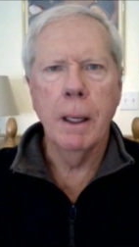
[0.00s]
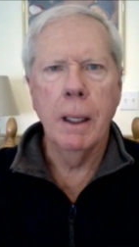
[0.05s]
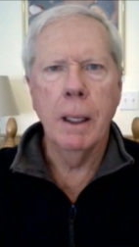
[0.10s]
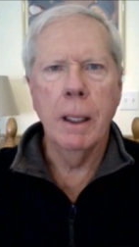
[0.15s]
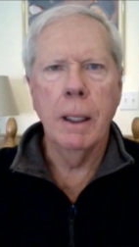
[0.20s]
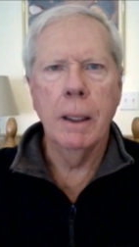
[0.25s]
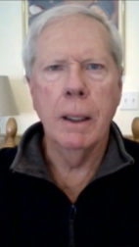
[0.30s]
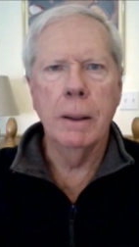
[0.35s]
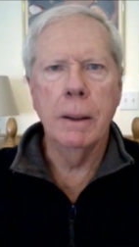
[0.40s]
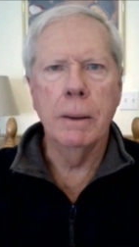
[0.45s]

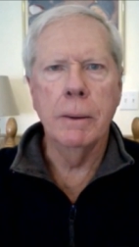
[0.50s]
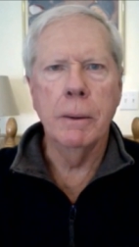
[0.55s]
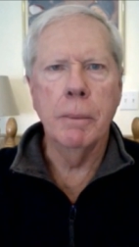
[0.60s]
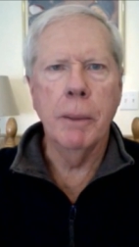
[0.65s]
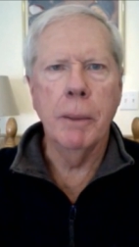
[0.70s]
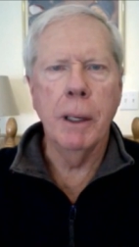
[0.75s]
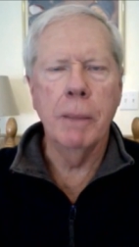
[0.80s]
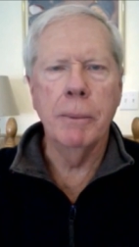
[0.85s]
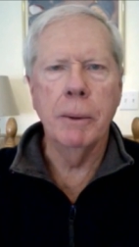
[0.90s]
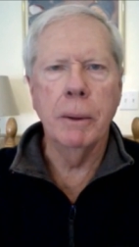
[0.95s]
uh, the
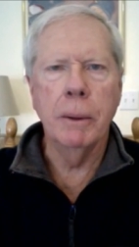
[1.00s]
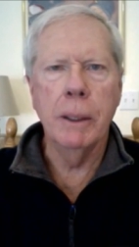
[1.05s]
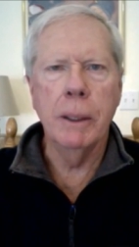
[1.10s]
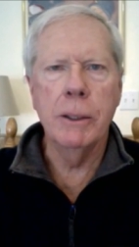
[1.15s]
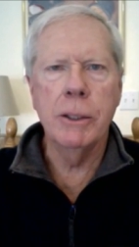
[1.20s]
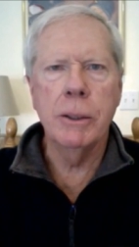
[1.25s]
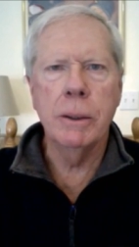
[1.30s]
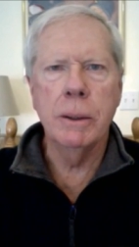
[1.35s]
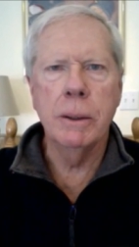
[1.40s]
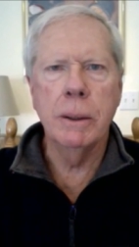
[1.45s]

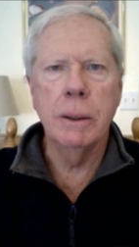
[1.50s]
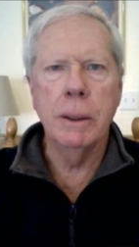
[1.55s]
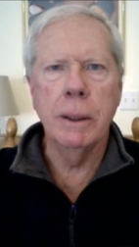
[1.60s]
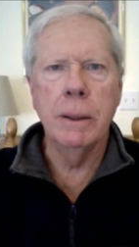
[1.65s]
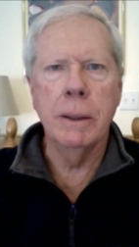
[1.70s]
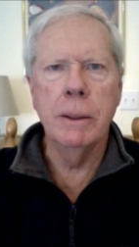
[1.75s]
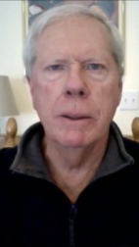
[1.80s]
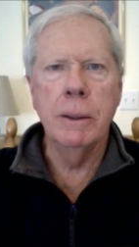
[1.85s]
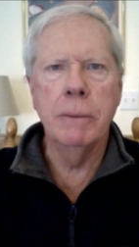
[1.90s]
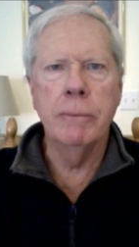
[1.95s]
population
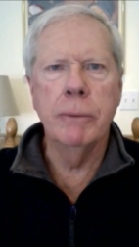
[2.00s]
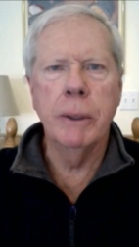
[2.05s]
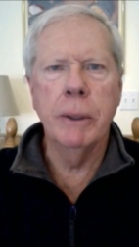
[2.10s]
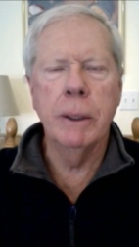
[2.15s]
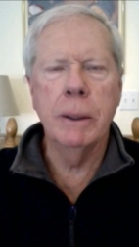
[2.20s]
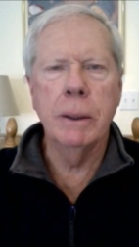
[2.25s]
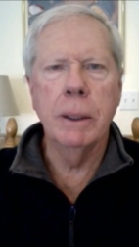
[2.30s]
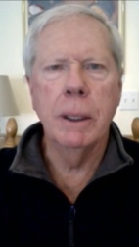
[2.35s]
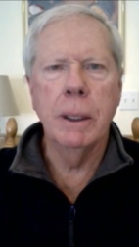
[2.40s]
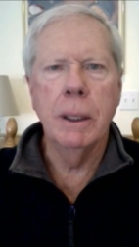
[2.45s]
in the
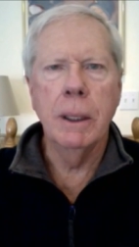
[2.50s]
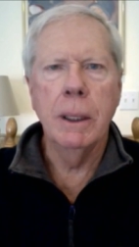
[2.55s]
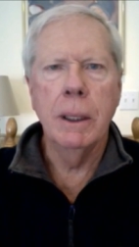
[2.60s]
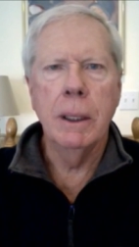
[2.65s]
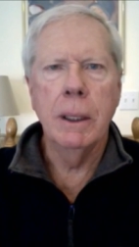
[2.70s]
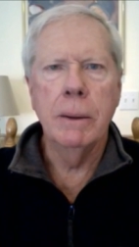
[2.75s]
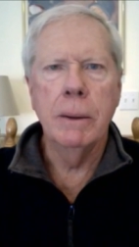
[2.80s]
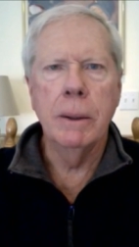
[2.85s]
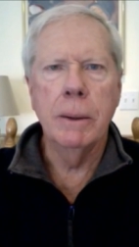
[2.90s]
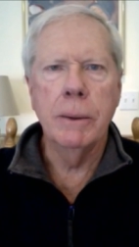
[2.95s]
event
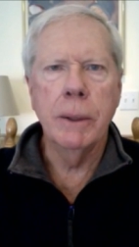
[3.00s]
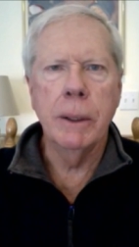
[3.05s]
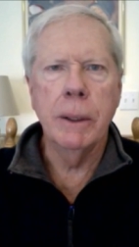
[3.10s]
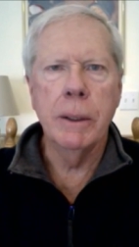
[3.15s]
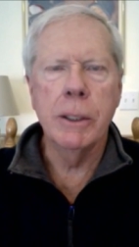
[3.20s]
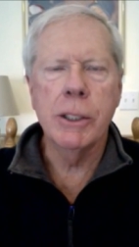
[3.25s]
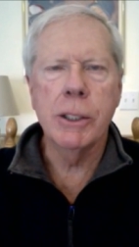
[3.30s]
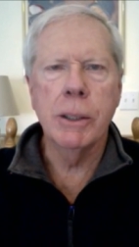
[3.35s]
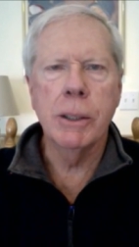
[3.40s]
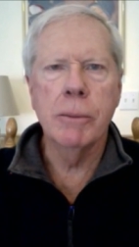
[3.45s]
that
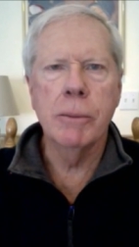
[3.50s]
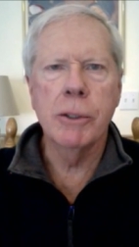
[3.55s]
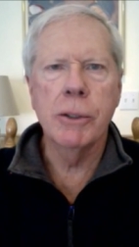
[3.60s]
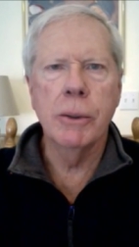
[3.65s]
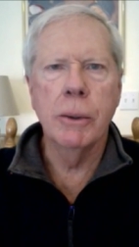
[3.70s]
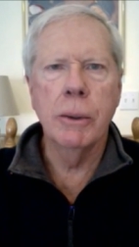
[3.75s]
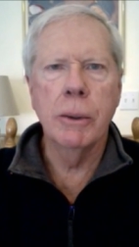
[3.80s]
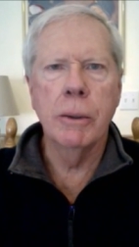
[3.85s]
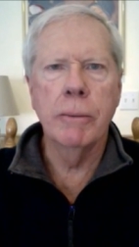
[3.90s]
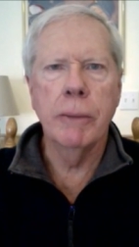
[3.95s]
there's some
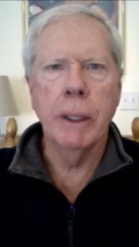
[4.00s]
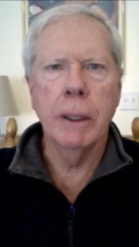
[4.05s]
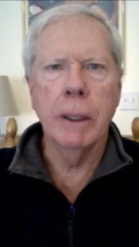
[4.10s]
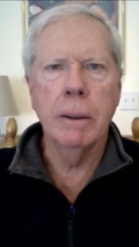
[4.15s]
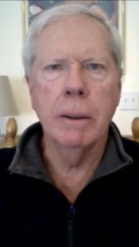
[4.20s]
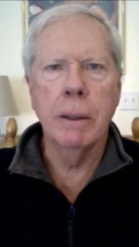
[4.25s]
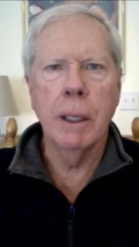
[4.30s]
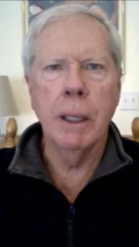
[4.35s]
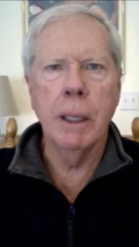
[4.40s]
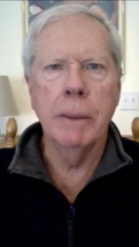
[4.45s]
sort of
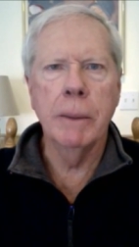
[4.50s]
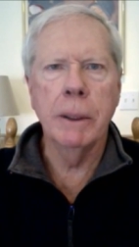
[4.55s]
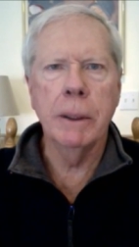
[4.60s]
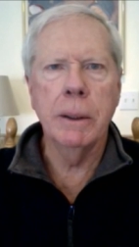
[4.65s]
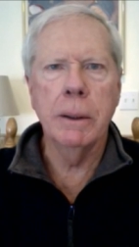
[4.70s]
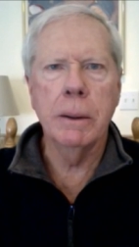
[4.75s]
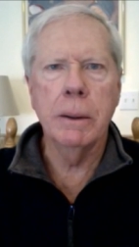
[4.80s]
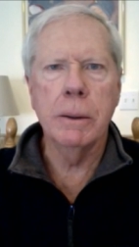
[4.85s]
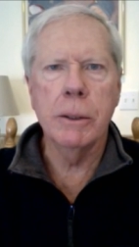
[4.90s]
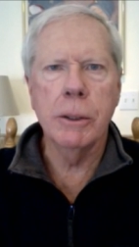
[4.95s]

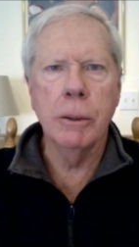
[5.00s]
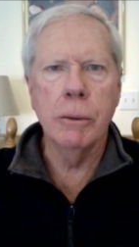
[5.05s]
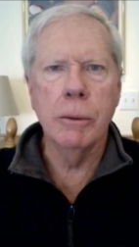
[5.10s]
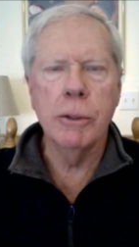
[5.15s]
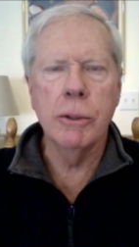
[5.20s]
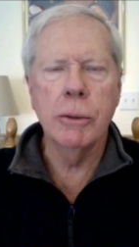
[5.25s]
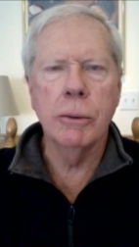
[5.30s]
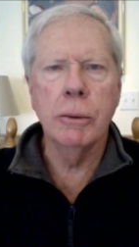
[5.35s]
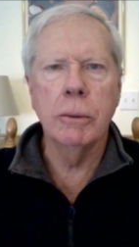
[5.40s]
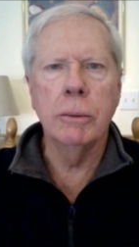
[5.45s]
economic or
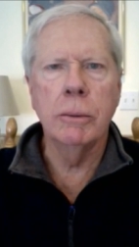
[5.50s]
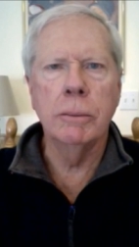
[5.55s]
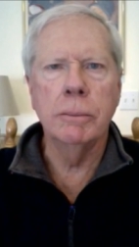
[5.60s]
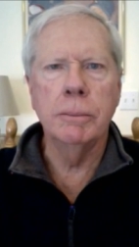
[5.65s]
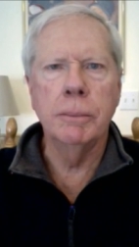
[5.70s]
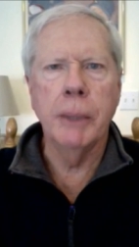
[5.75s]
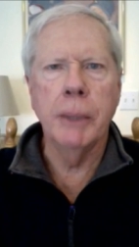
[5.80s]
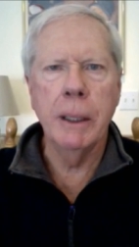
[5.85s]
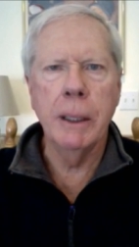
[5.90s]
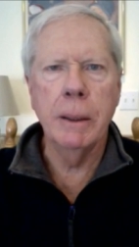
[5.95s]
social
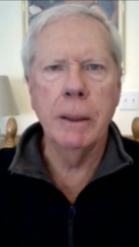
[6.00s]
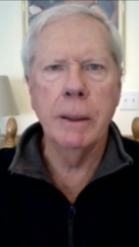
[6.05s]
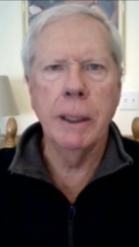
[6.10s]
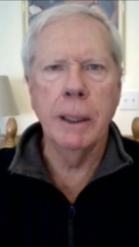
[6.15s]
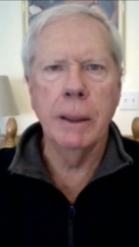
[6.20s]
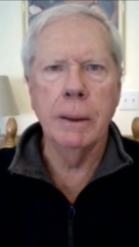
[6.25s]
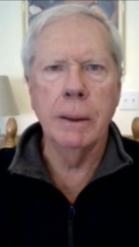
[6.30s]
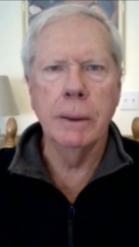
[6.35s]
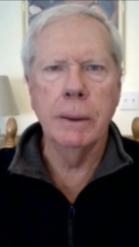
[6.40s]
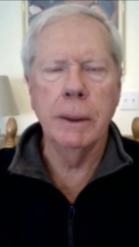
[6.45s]

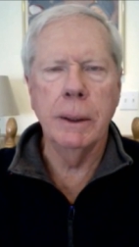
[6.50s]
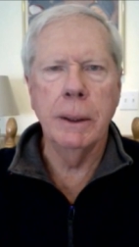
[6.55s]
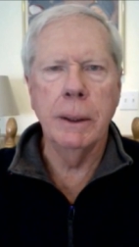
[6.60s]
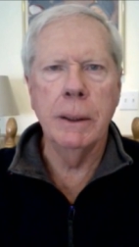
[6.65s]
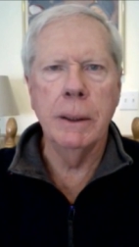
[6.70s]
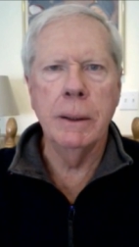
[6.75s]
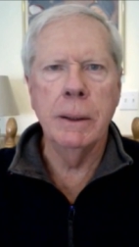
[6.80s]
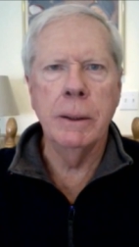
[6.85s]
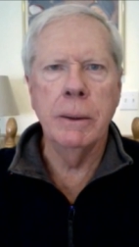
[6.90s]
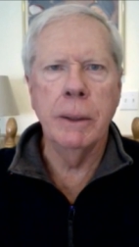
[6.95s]
breakdown
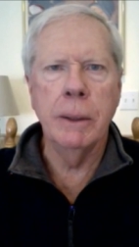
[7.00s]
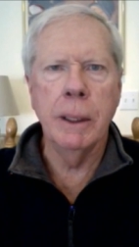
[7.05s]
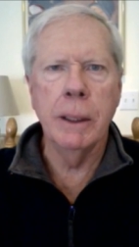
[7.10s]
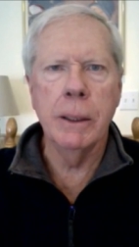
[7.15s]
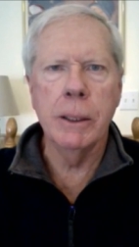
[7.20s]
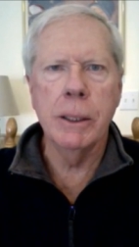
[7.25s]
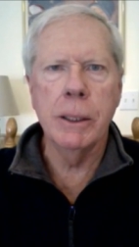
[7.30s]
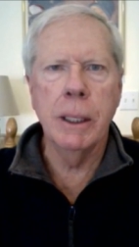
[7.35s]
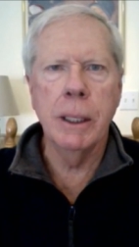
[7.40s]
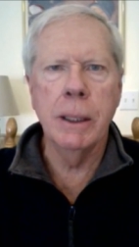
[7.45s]
in the United
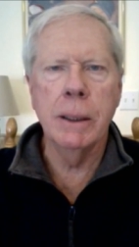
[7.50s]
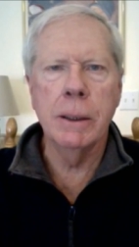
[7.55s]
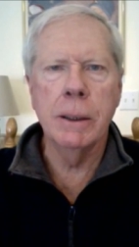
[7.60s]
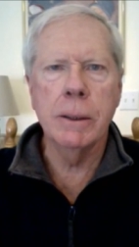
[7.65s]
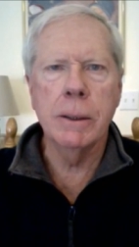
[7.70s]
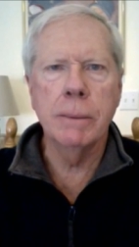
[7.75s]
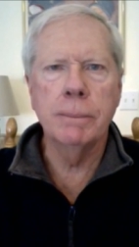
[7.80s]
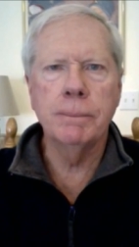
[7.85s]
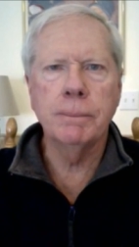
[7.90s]
States.